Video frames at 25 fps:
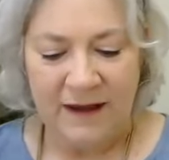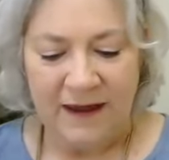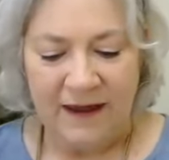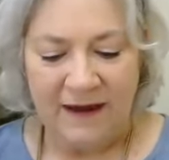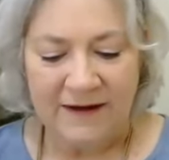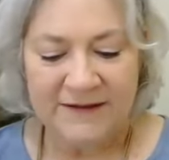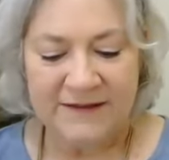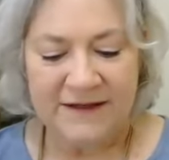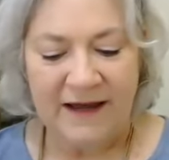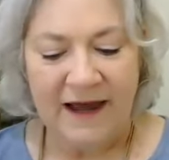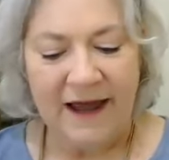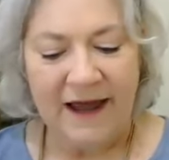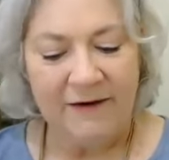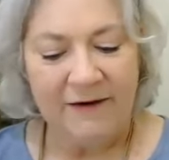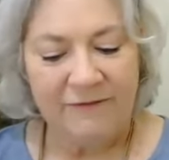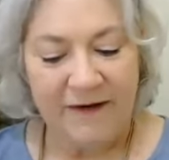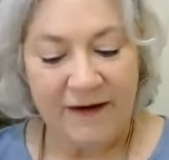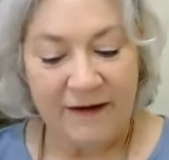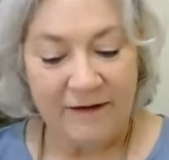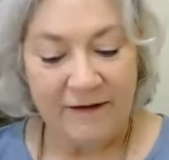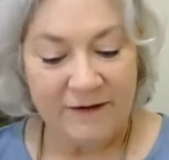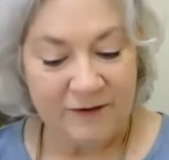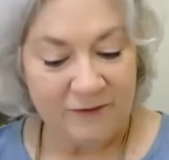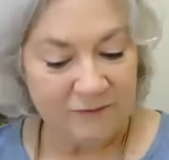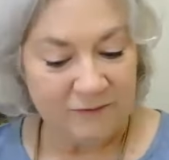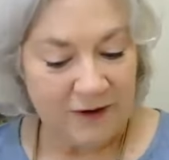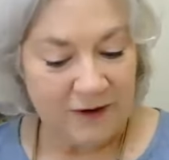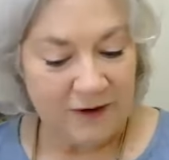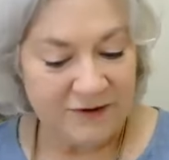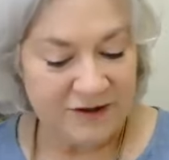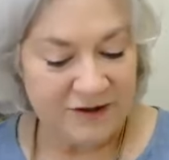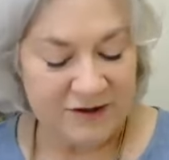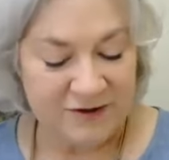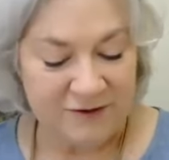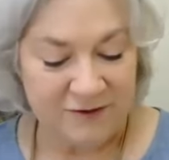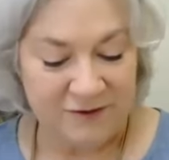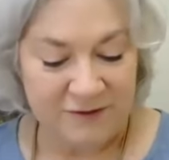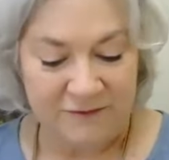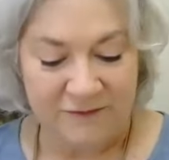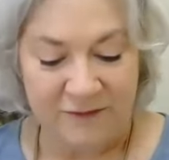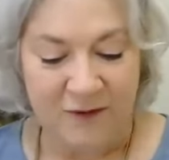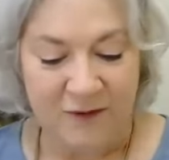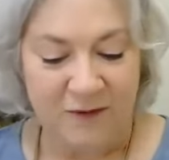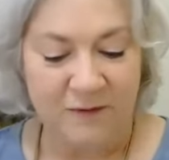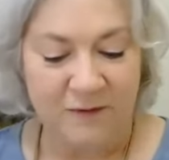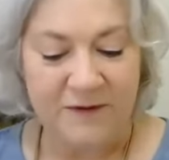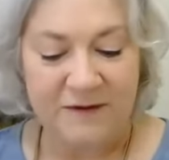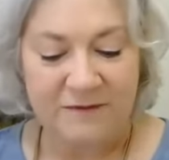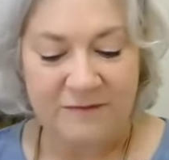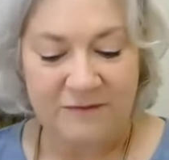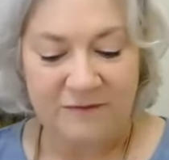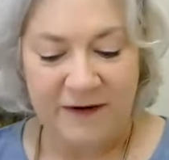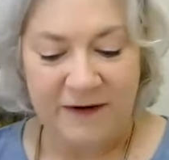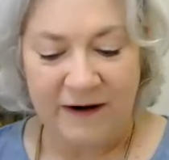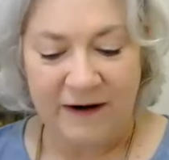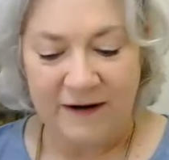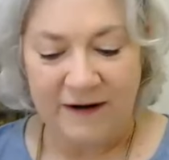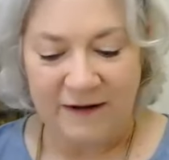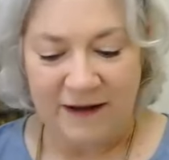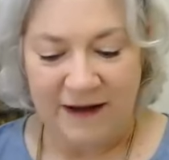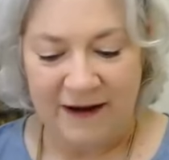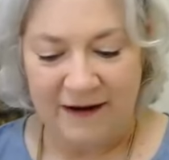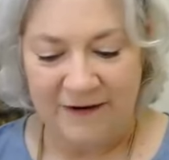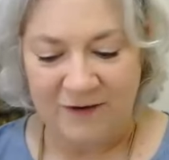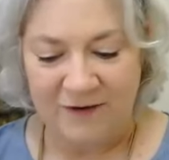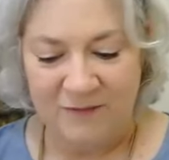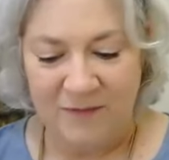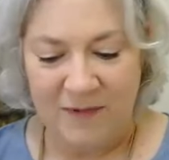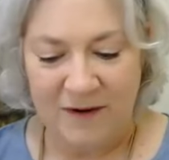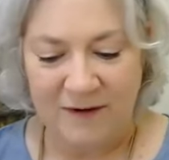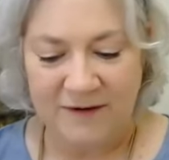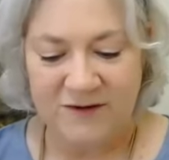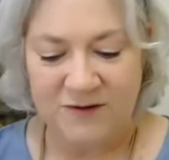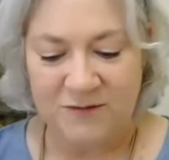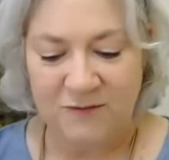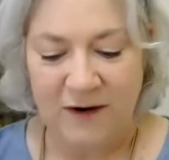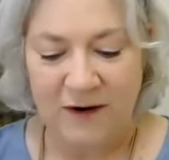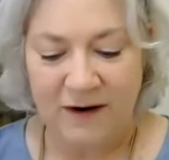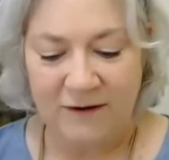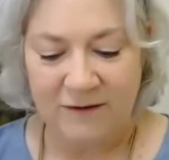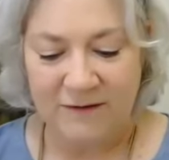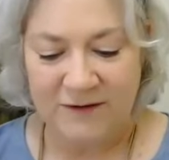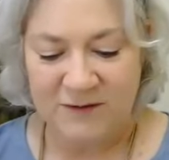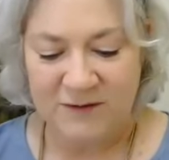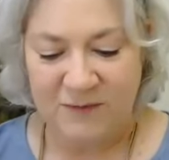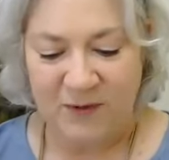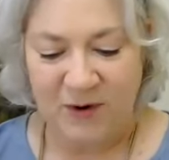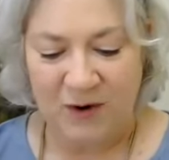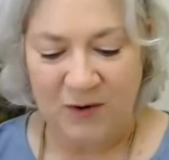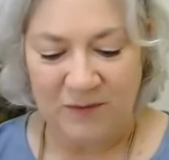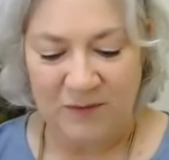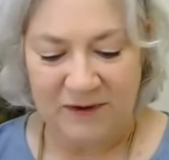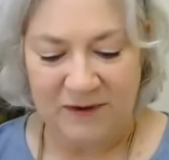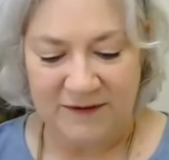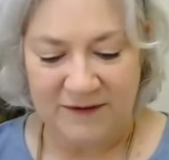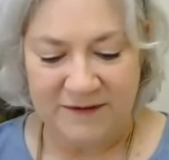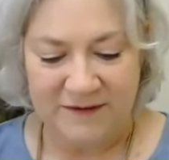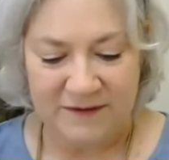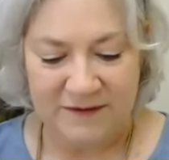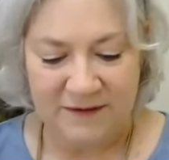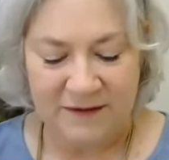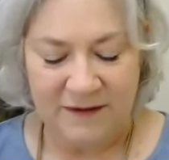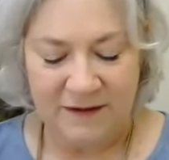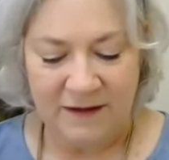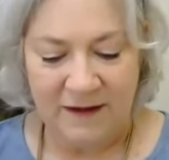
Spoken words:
as I have found it registered of old in fairyland amongst records permanent.